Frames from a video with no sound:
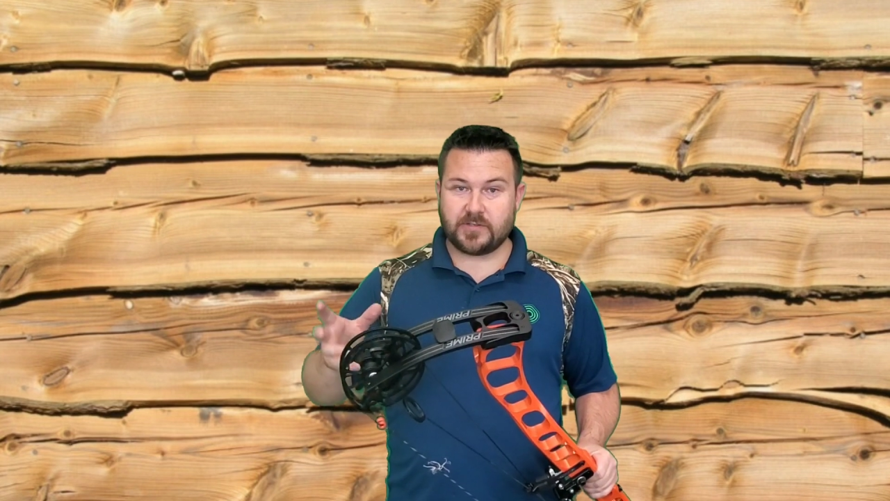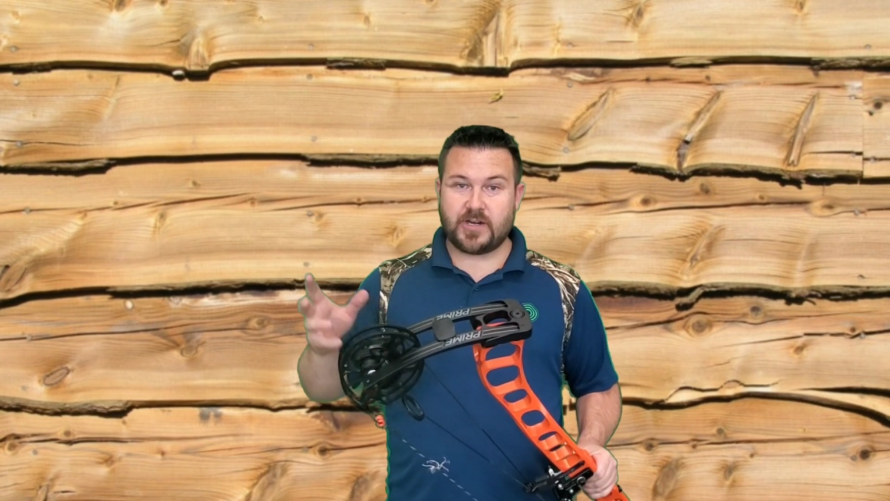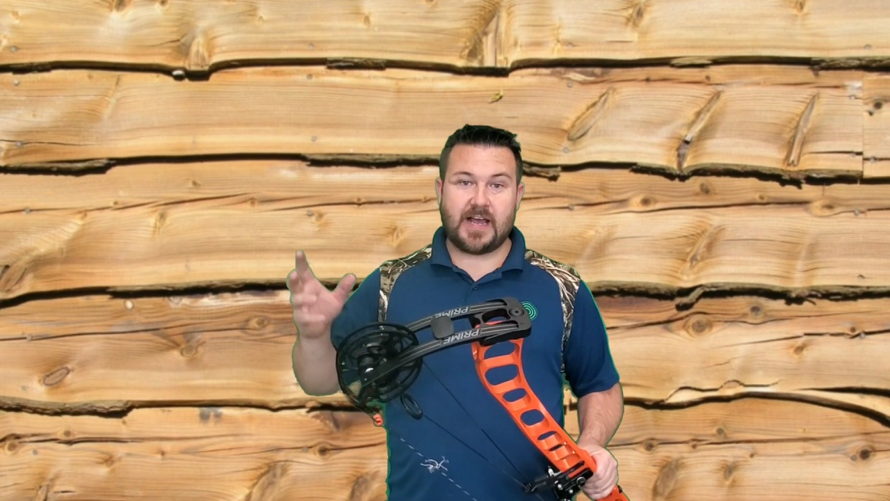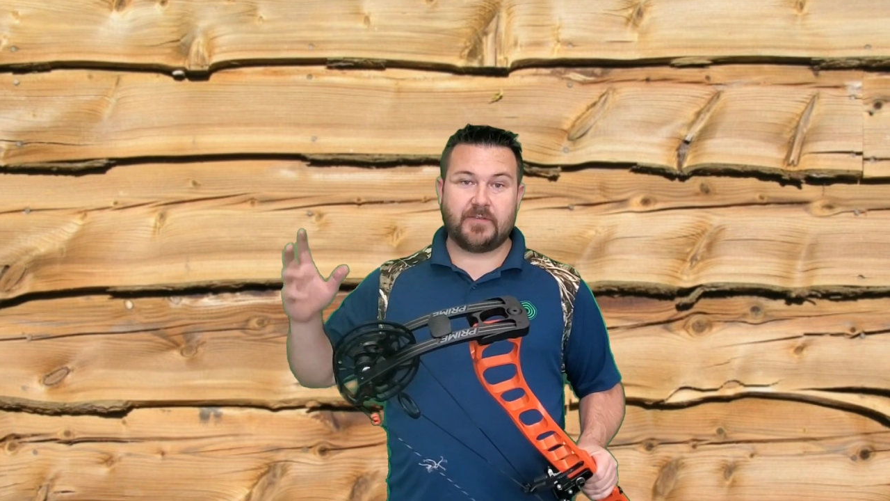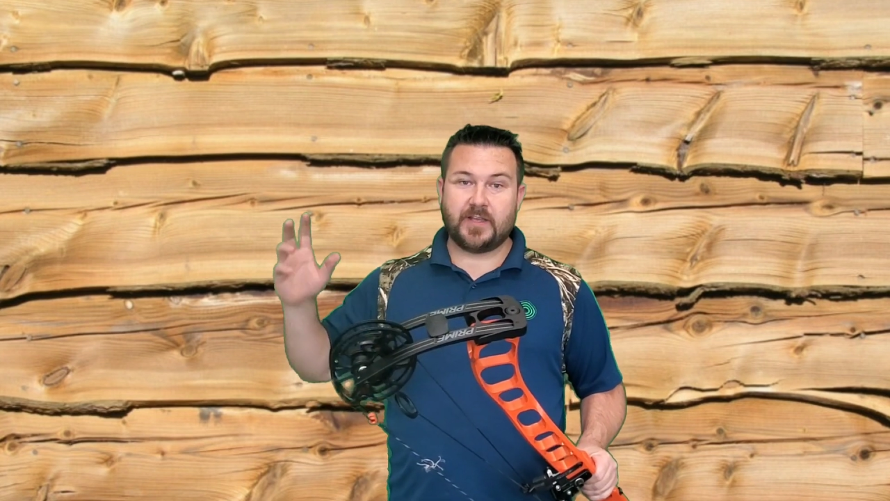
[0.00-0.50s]

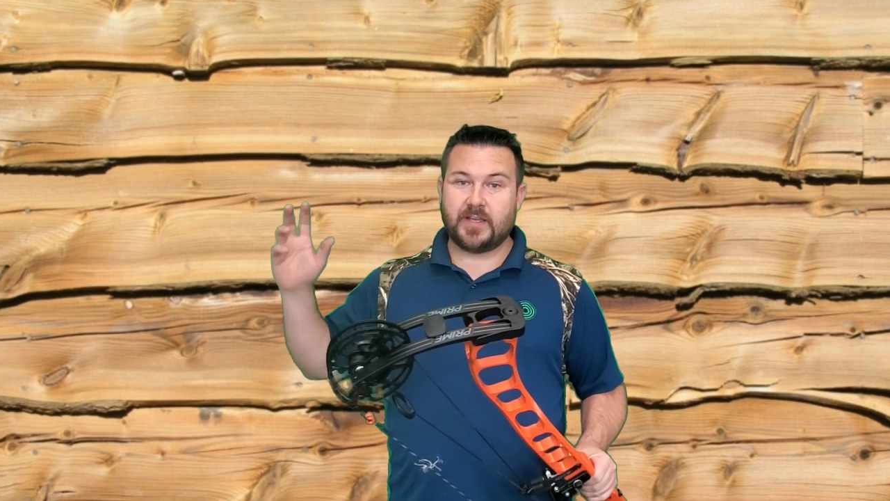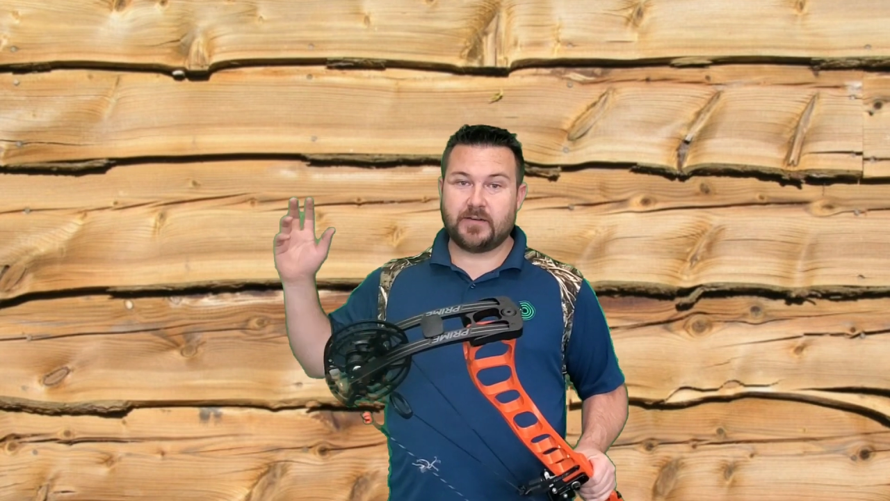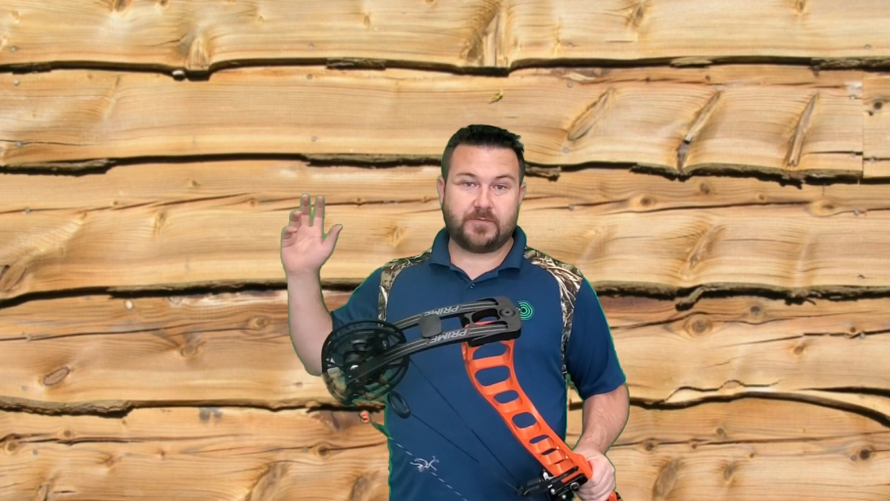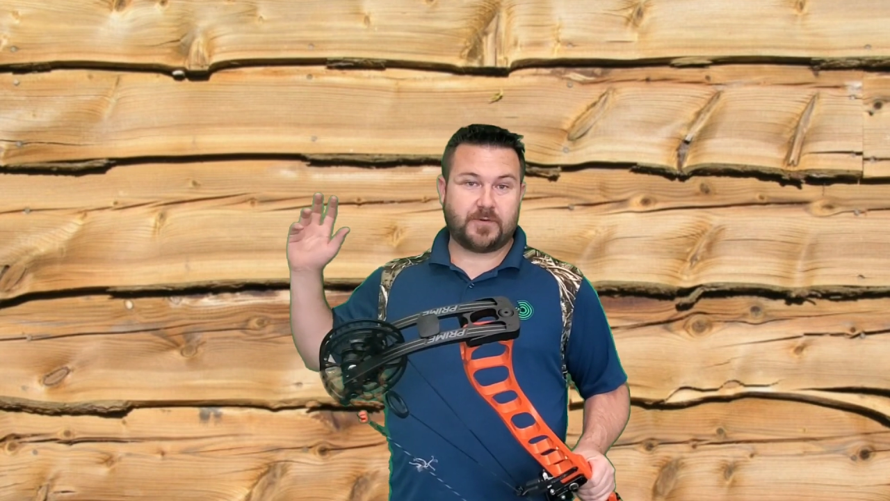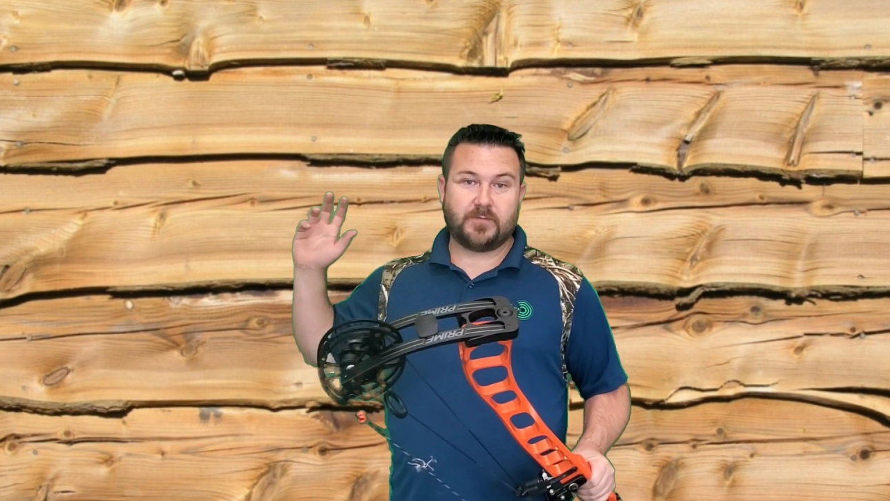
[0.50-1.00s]
drive
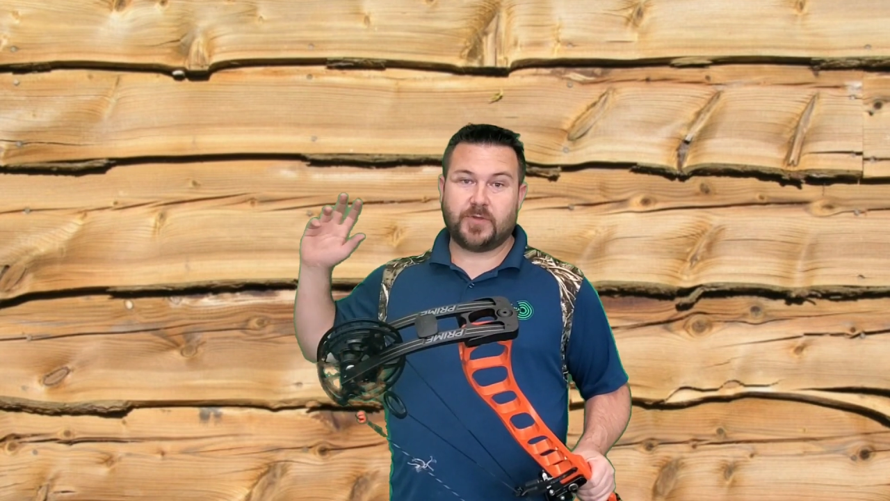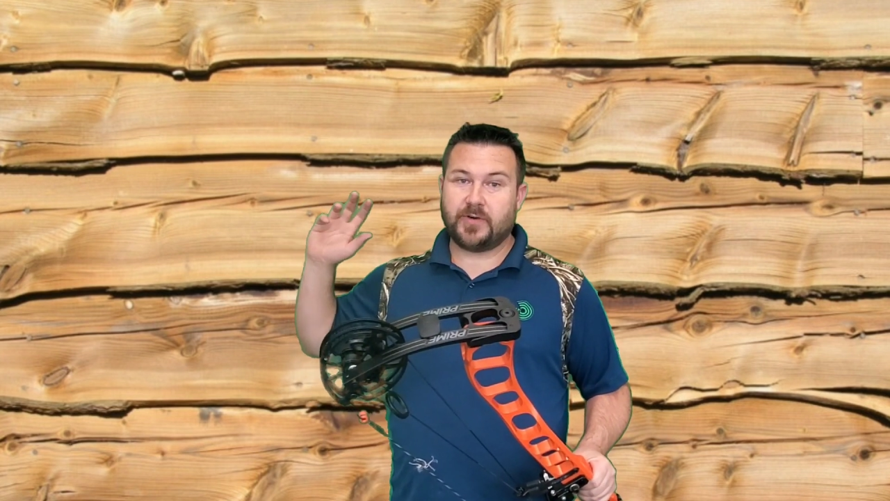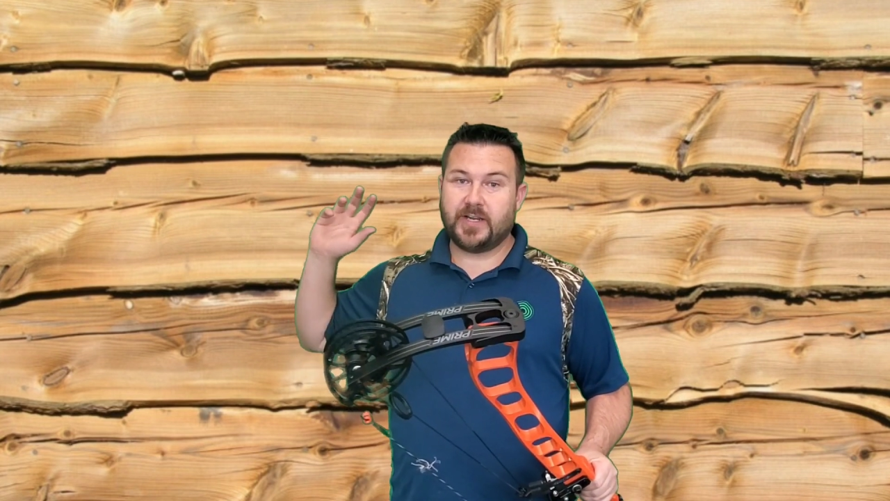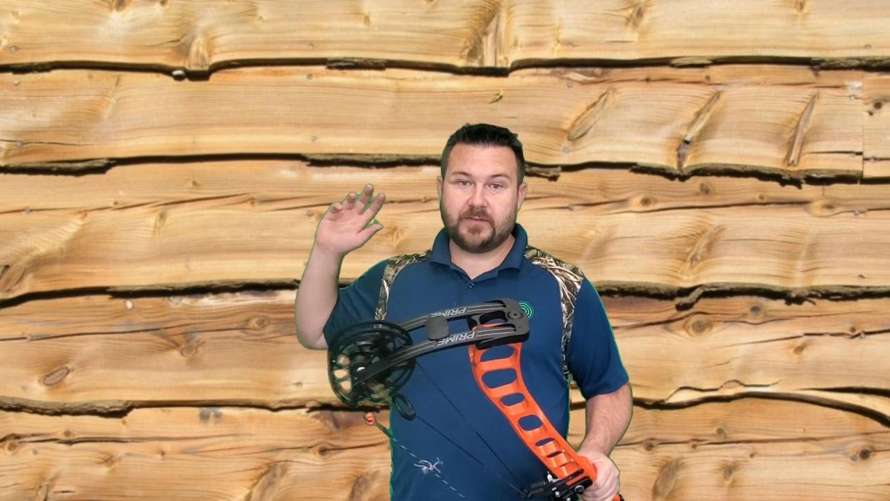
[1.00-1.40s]
in from 3